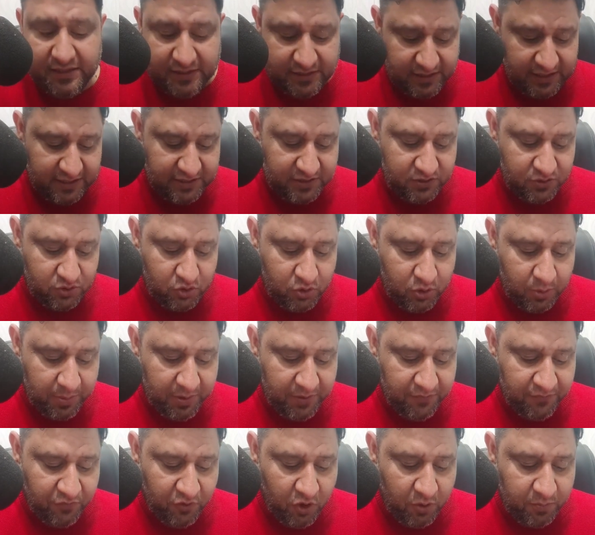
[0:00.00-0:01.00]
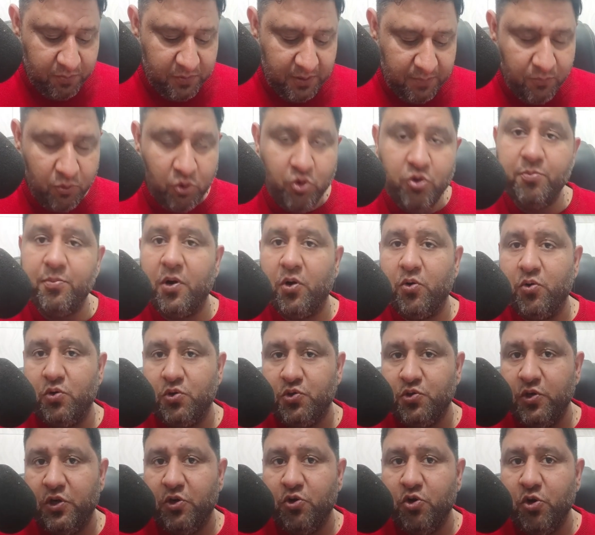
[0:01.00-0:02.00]
it's coming from the moon
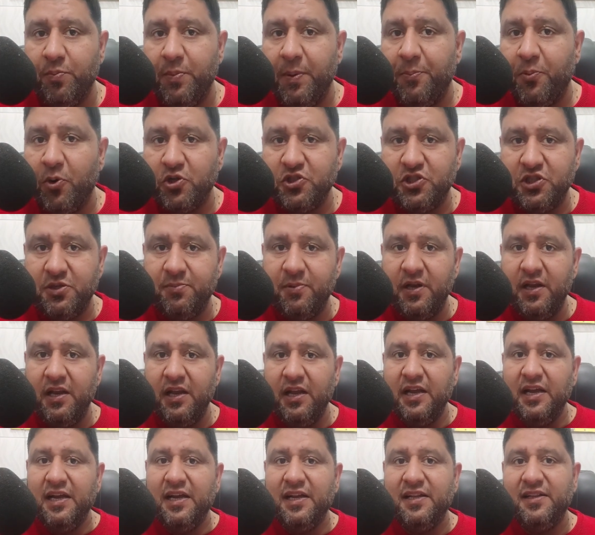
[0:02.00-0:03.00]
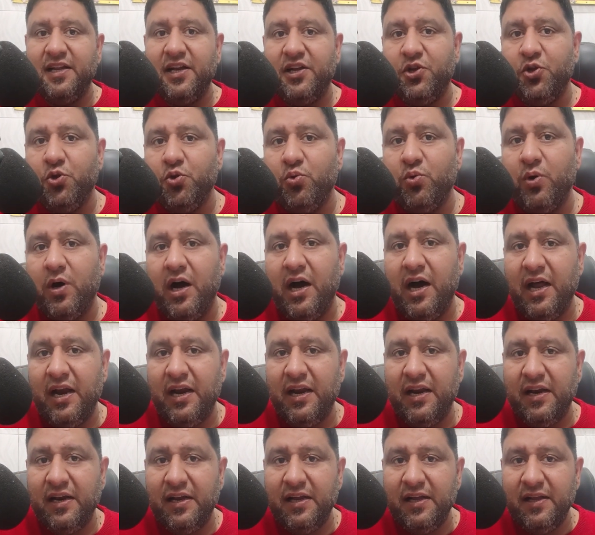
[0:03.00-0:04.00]
mount. So it could be possible that you
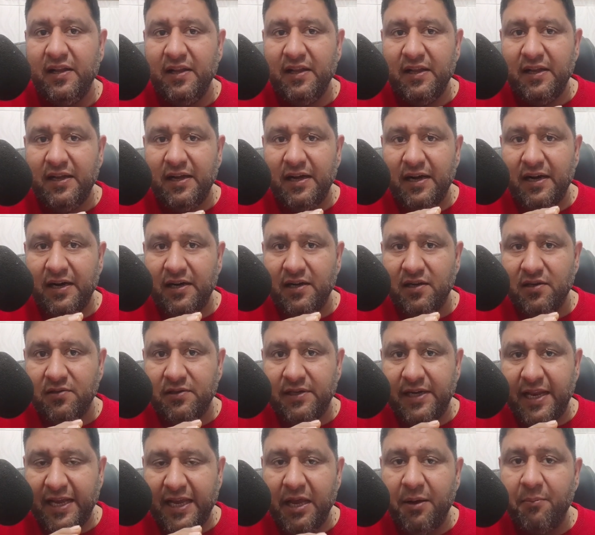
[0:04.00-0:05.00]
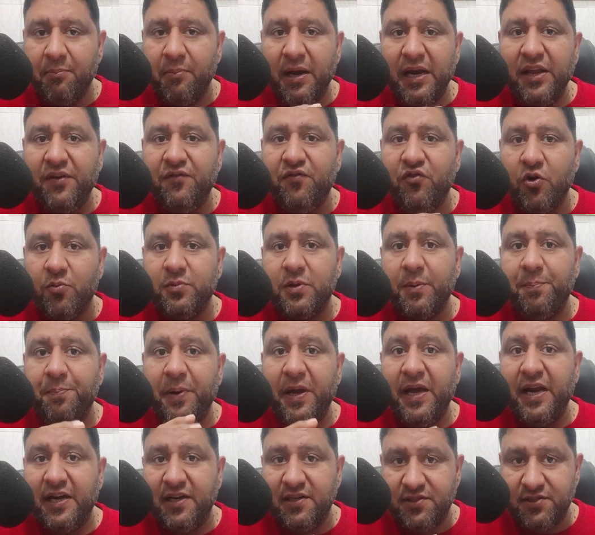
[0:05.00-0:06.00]
are taking money from the
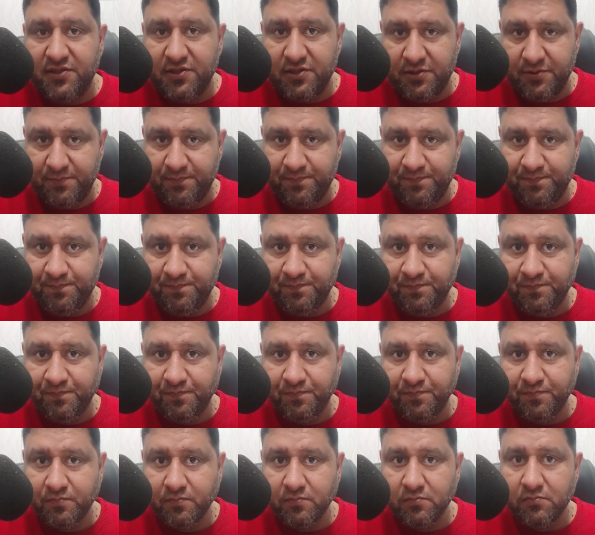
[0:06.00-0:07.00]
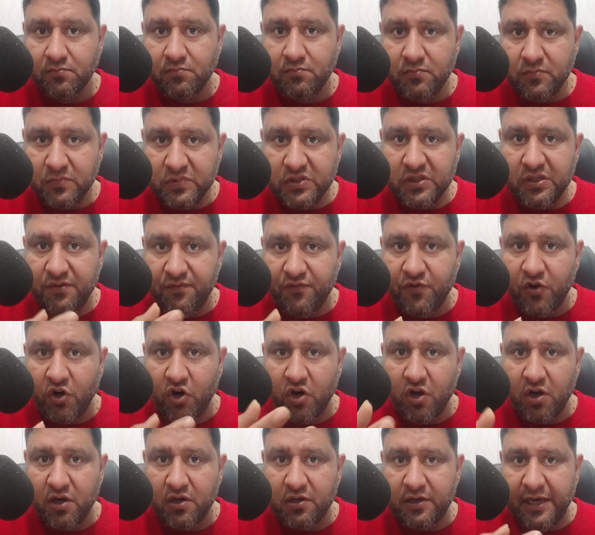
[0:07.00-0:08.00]
parents,
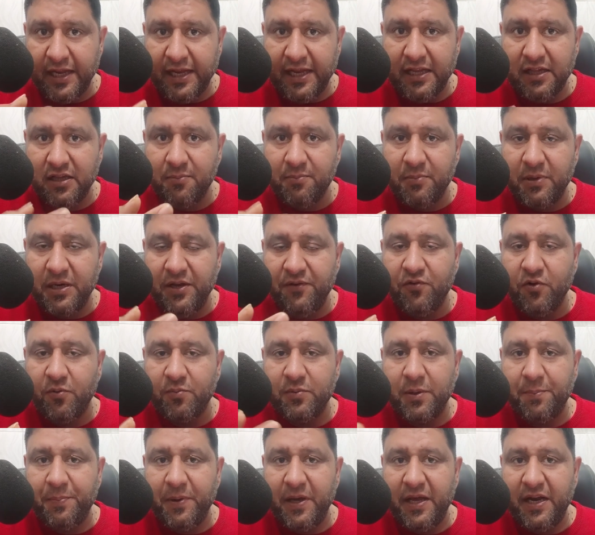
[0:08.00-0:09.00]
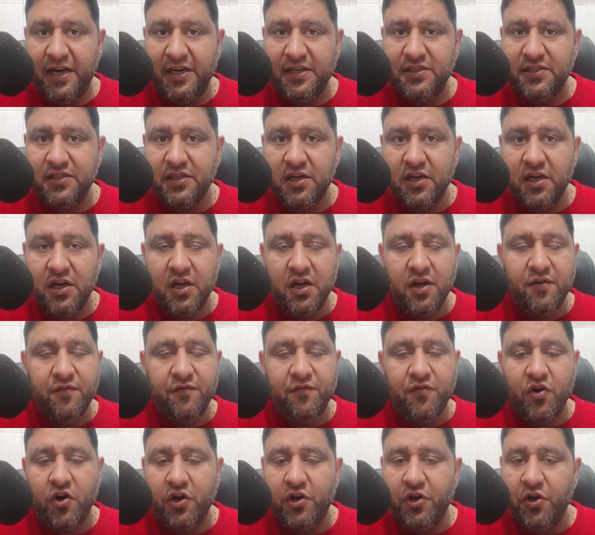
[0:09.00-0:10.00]
for taking the money from the parents
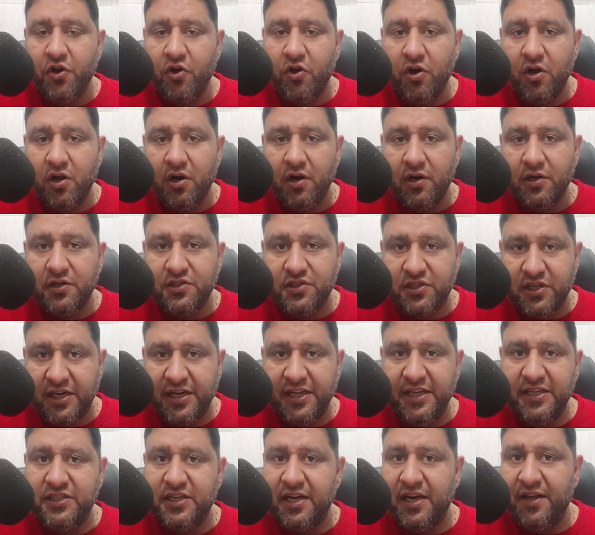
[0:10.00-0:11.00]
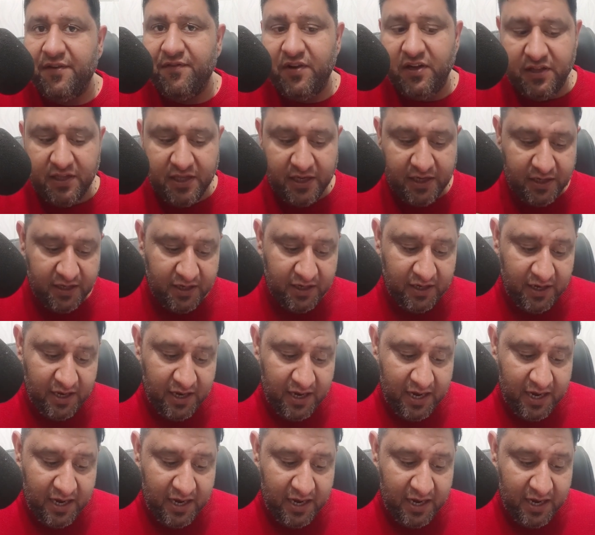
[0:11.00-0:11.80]
for your studies and everything.